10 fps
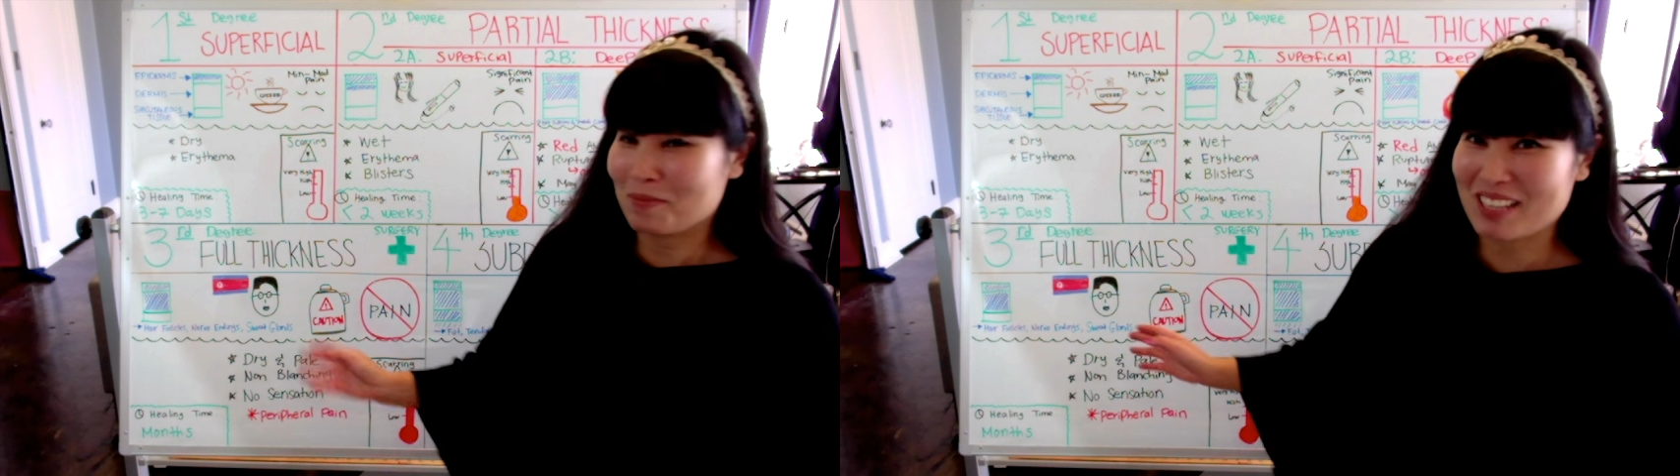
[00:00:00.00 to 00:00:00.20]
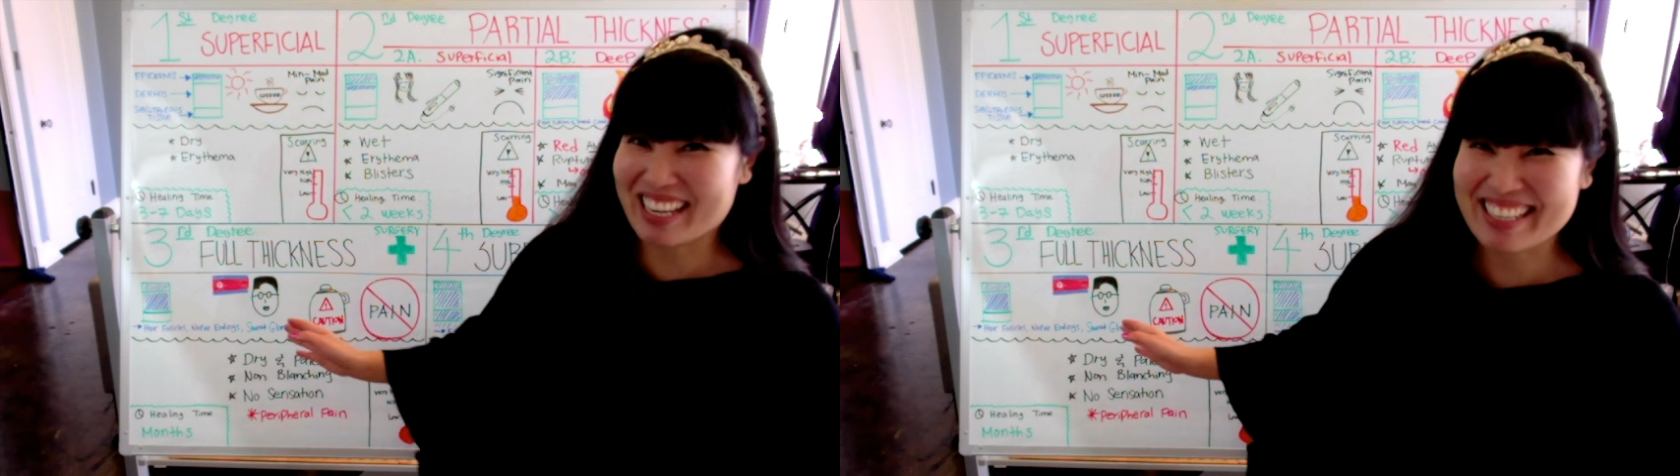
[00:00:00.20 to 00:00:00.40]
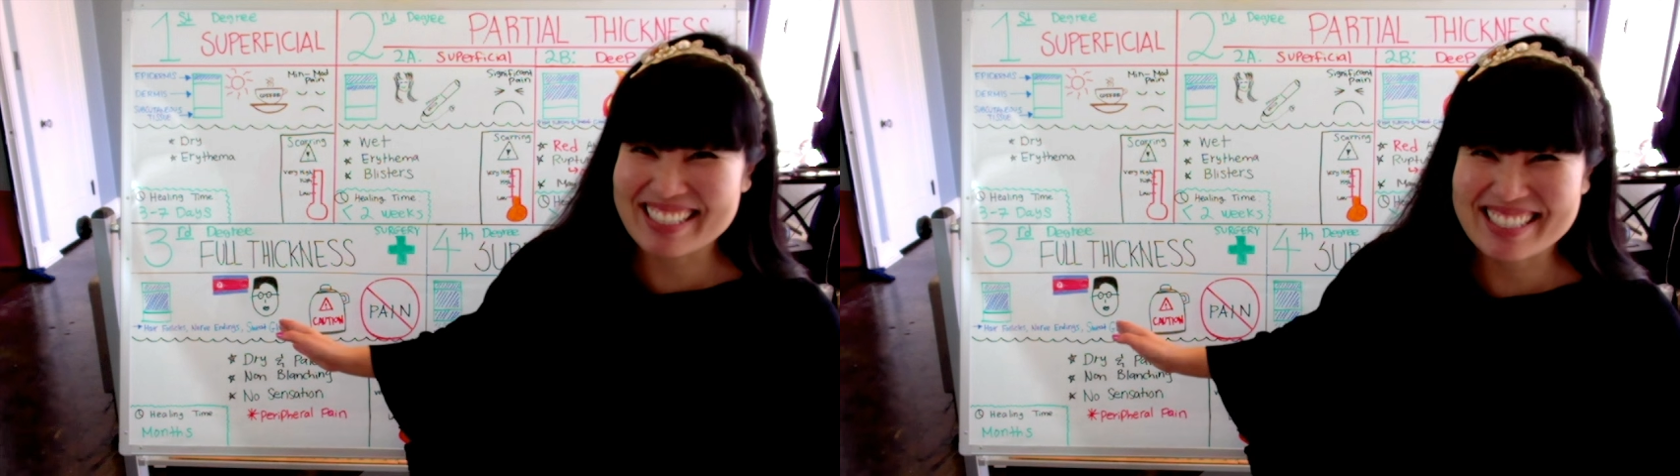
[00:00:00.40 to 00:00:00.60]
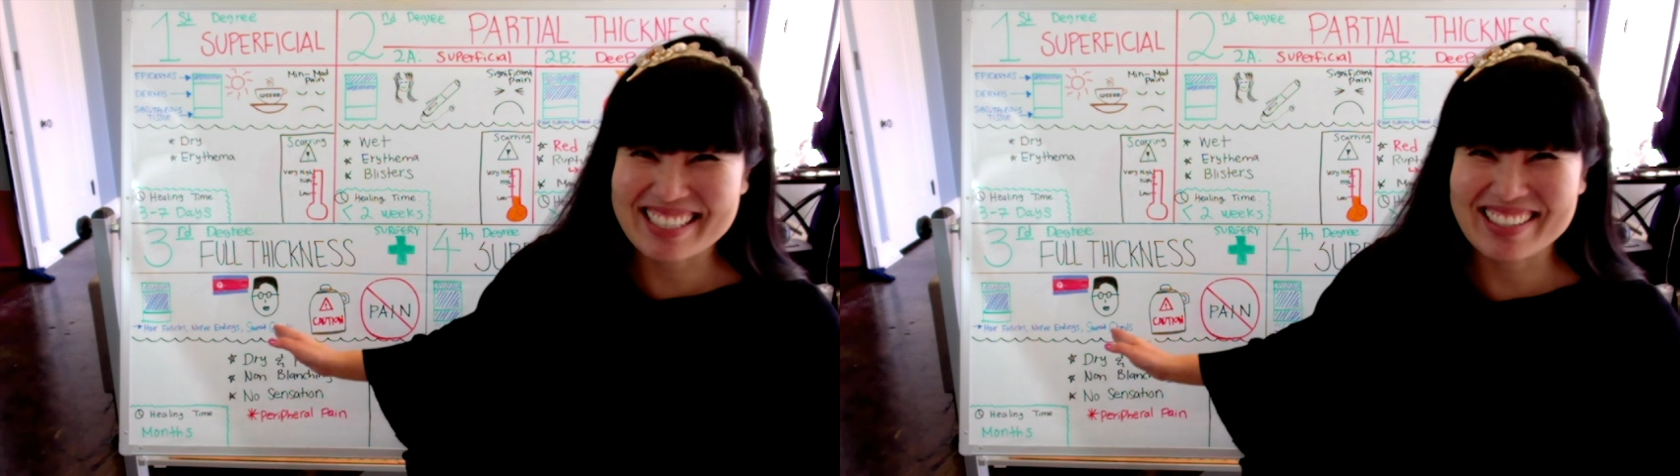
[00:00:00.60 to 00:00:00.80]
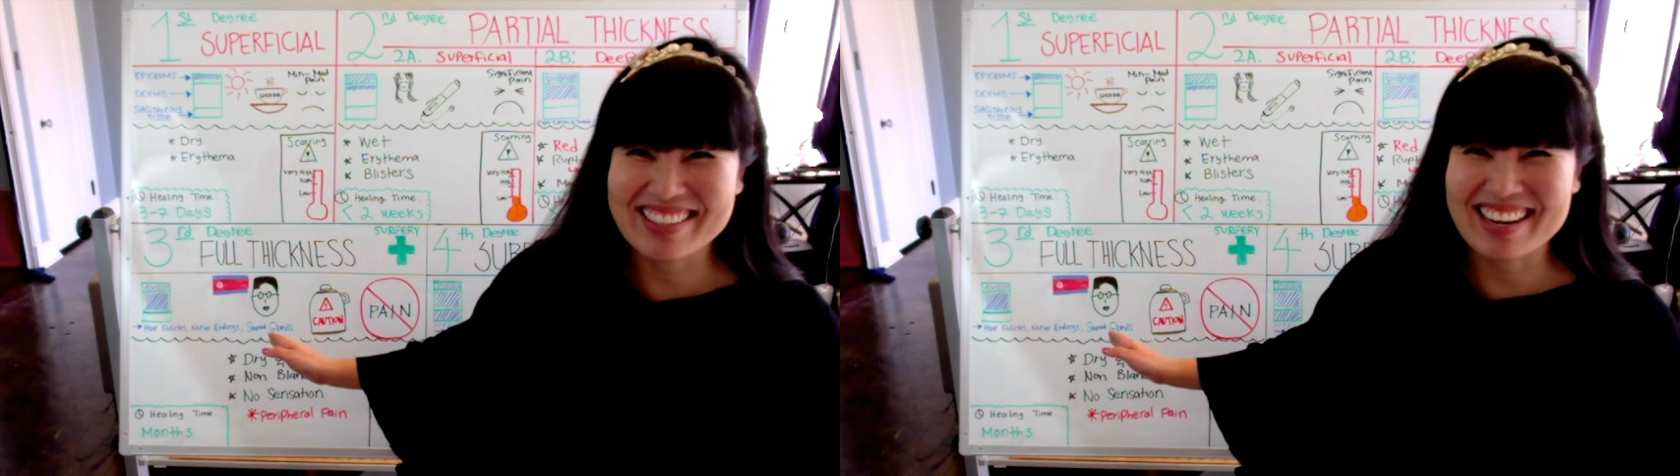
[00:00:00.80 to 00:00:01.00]
I
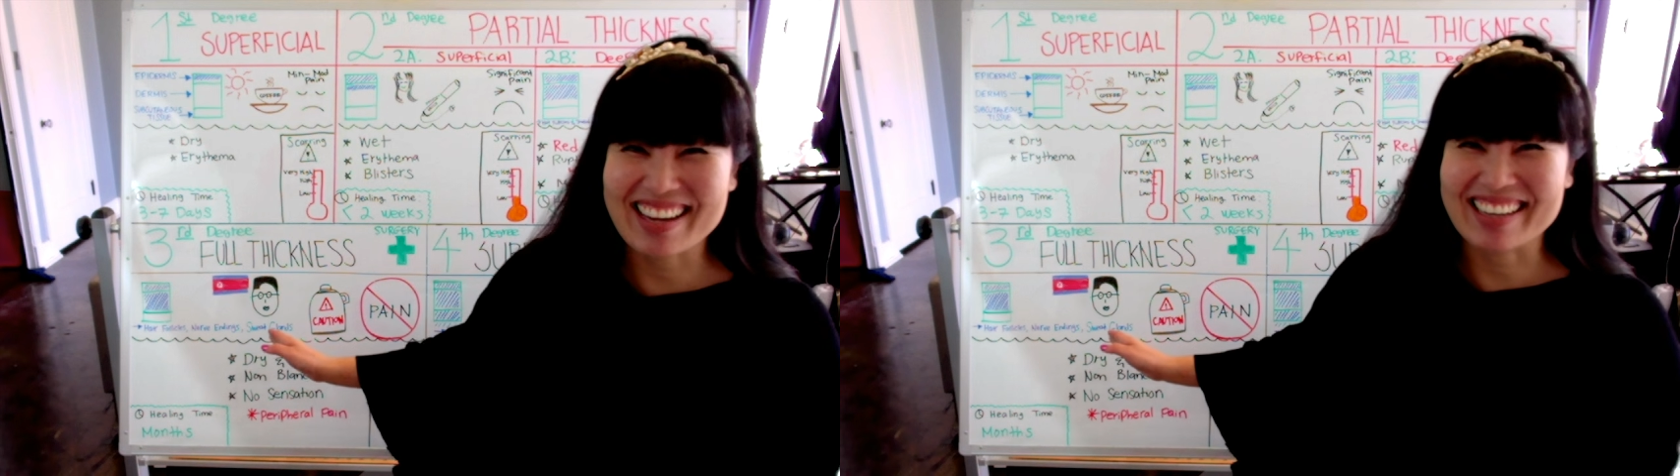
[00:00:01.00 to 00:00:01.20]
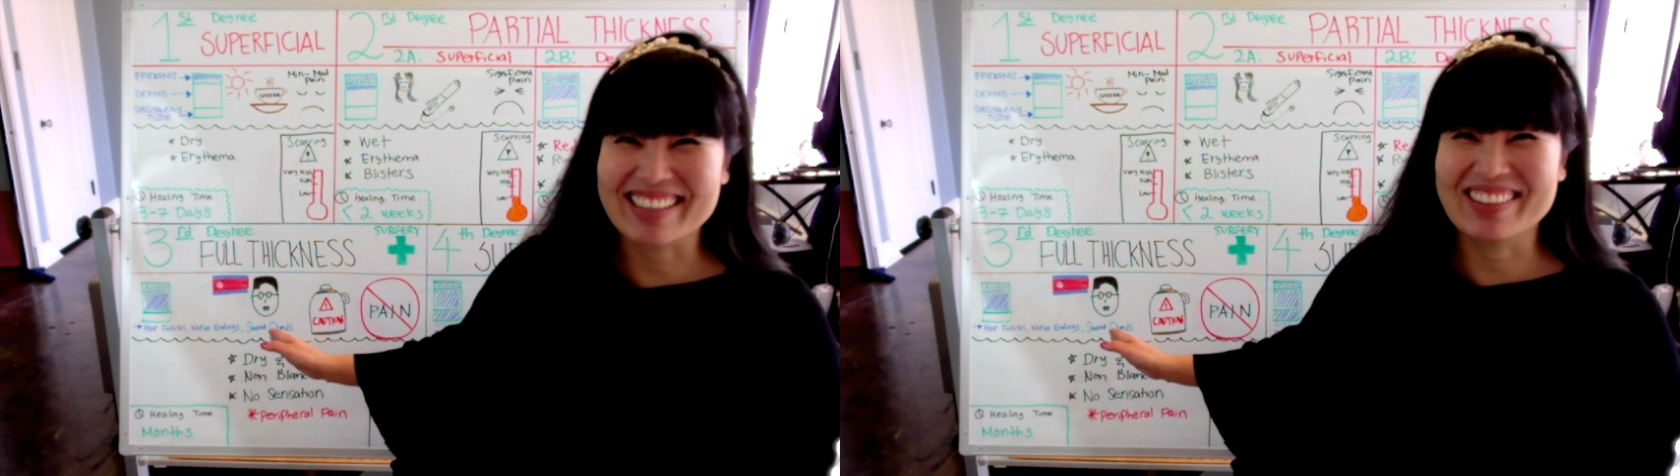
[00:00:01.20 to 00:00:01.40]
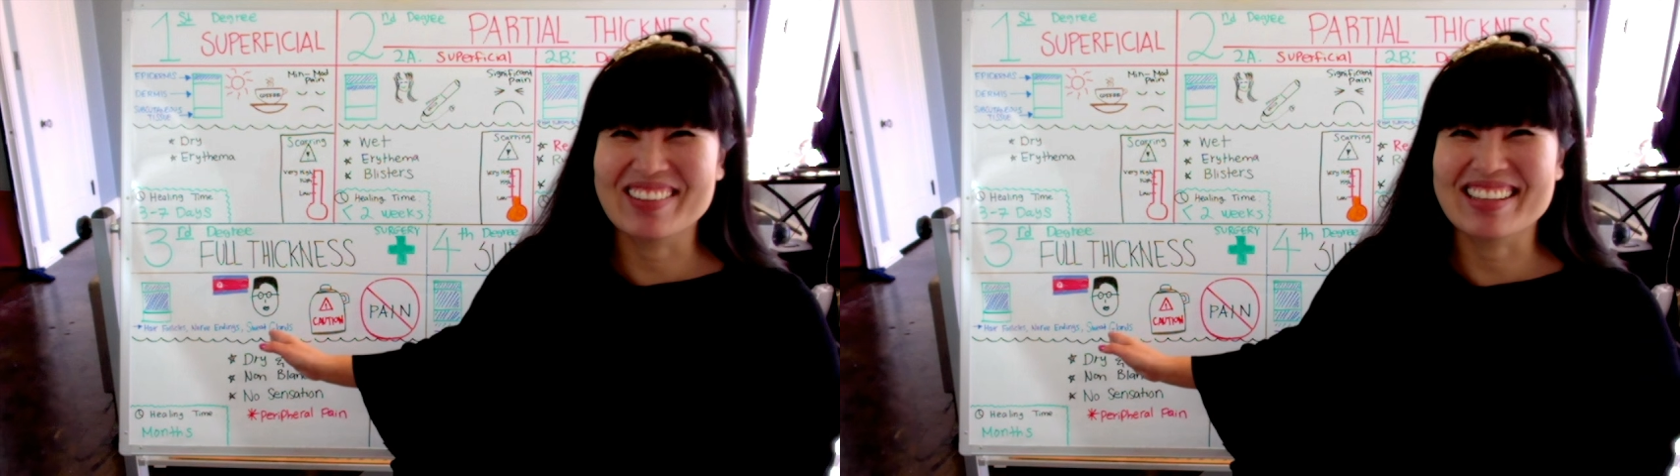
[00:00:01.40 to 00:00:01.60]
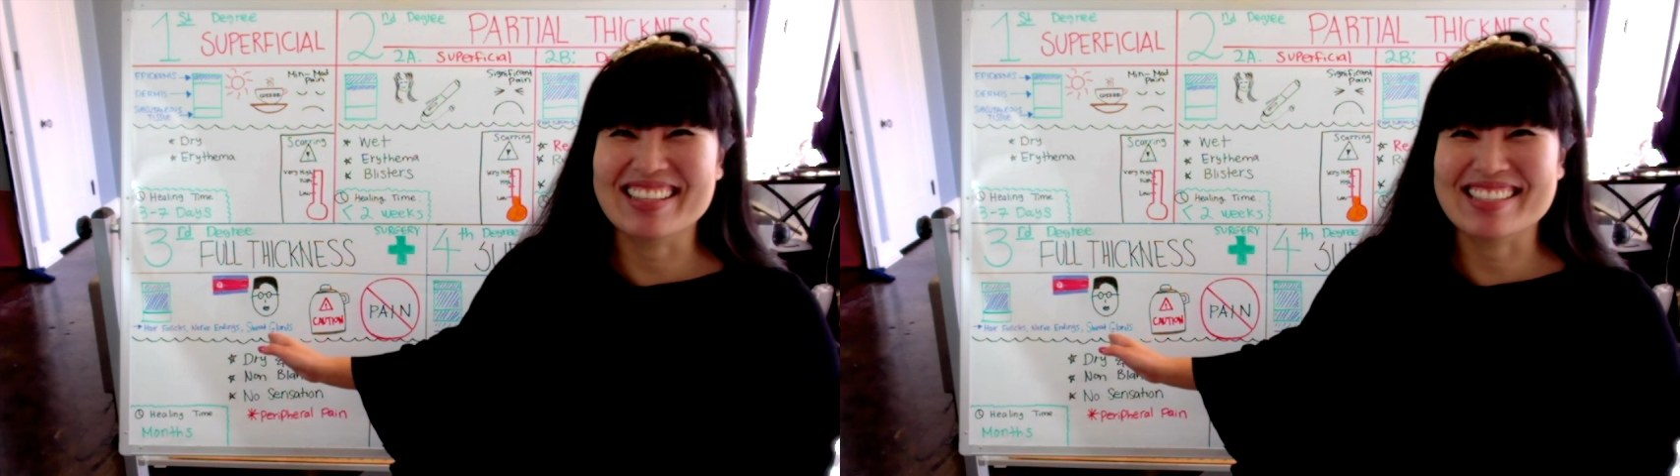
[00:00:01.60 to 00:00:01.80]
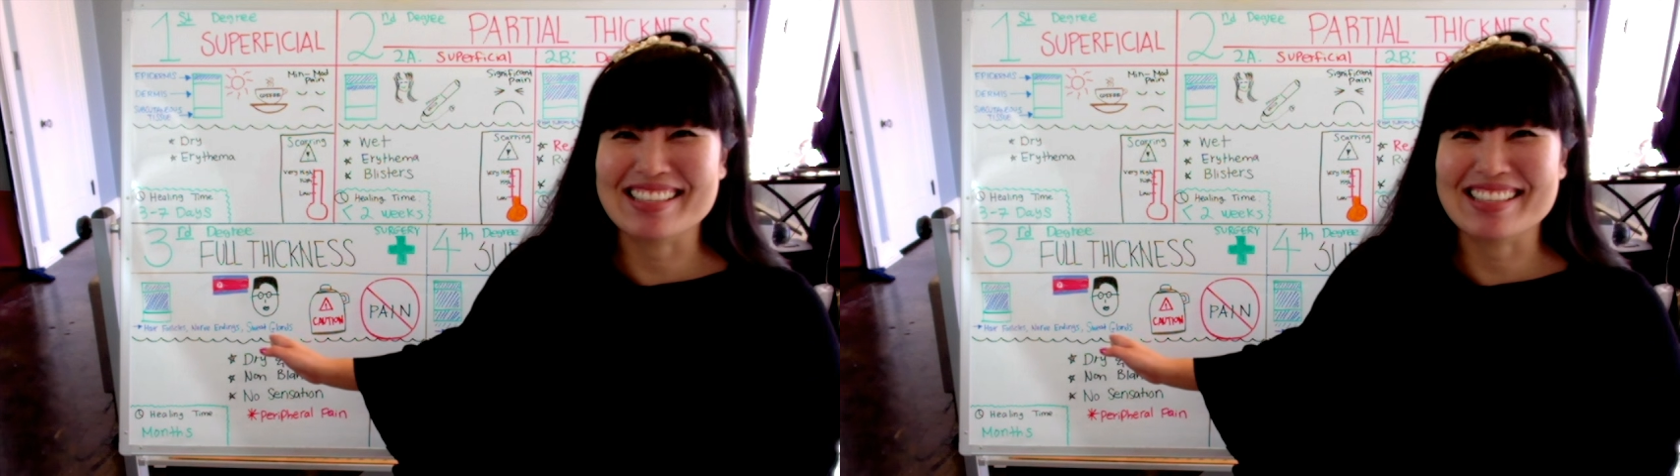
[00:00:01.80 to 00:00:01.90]
consider not including this